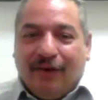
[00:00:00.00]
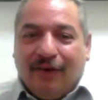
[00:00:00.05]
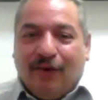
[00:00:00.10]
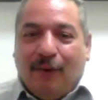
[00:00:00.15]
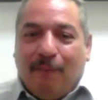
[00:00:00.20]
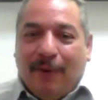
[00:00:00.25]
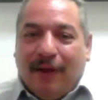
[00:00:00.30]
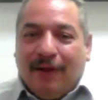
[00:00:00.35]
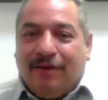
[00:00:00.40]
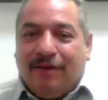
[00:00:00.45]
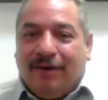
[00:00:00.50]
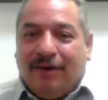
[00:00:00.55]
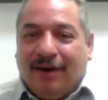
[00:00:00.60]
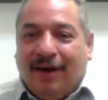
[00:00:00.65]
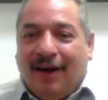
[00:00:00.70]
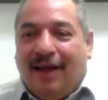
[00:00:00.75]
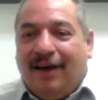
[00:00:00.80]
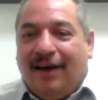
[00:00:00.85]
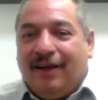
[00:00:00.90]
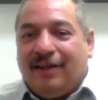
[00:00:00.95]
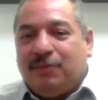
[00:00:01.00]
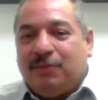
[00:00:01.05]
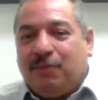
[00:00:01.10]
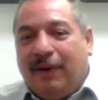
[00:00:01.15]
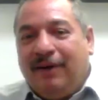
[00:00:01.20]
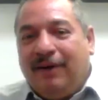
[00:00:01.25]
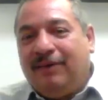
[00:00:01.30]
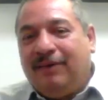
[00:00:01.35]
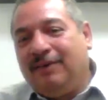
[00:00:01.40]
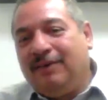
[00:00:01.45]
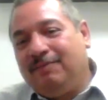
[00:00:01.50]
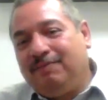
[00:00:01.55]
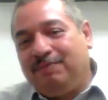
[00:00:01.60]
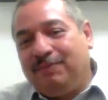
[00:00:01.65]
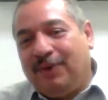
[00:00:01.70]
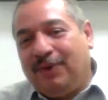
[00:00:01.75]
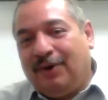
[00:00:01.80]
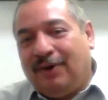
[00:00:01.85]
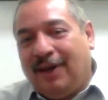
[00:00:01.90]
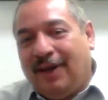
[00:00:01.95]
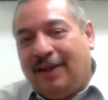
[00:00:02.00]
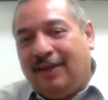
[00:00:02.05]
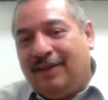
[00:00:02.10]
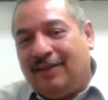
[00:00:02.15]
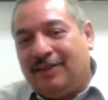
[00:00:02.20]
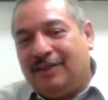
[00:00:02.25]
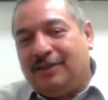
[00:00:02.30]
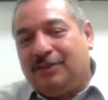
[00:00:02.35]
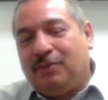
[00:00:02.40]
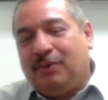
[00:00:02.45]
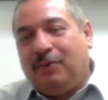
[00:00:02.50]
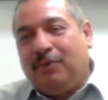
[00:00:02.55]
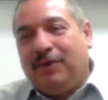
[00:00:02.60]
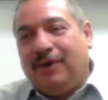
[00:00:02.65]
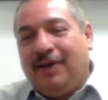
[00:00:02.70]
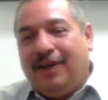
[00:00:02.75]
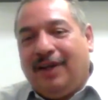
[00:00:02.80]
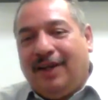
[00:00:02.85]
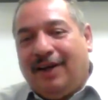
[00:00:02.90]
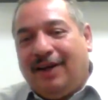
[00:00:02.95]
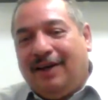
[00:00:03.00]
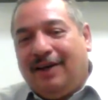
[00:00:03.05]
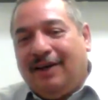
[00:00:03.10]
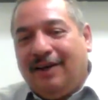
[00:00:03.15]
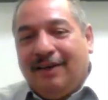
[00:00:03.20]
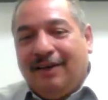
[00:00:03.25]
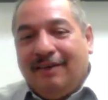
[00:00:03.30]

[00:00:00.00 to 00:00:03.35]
to go back to your client and explain to, hey, this is what we did.